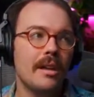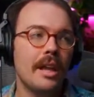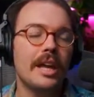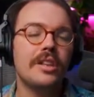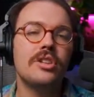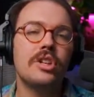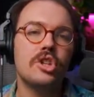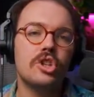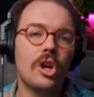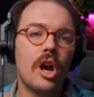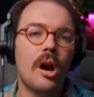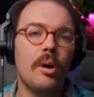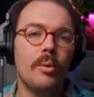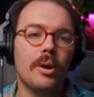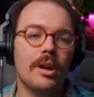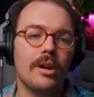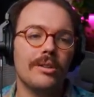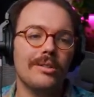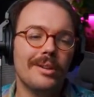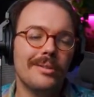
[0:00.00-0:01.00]
Like the jaw
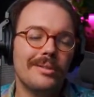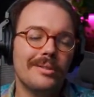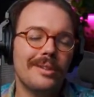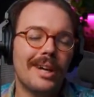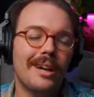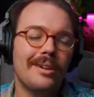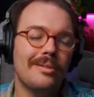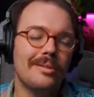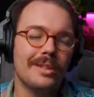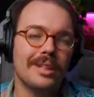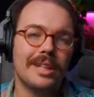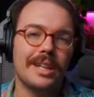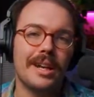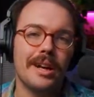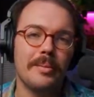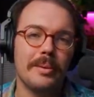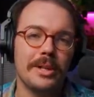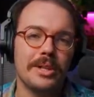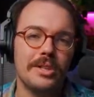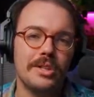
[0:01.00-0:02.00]
wiggle. I don't really
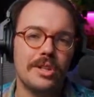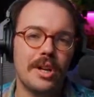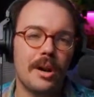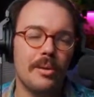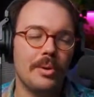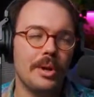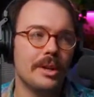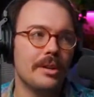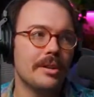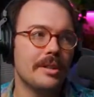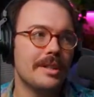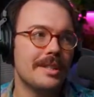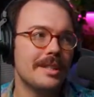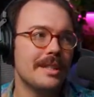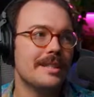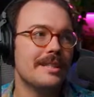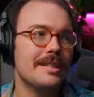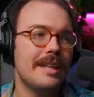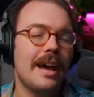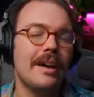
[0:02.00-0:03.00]
care about the jaw wiggle because
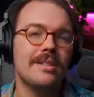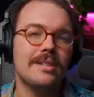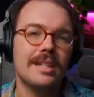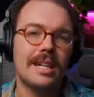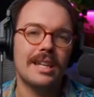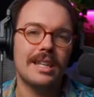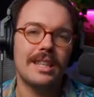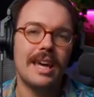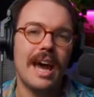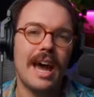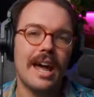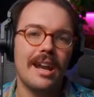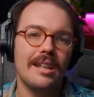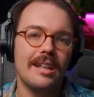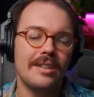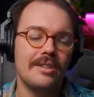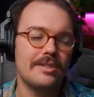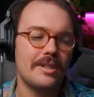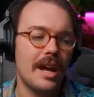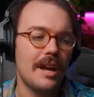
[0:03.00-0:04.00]
it sounds like that.
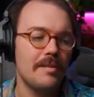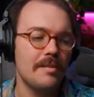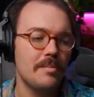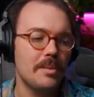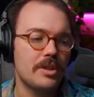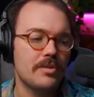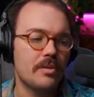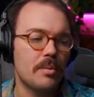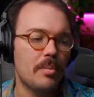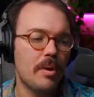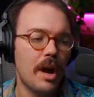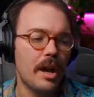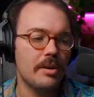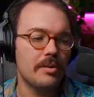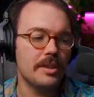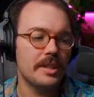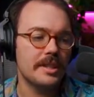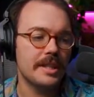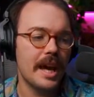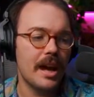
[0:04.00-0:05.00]
And there's not even much
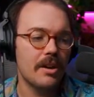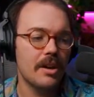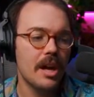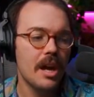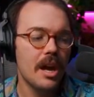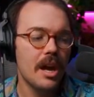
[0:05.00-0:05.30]
vibrato in the sound.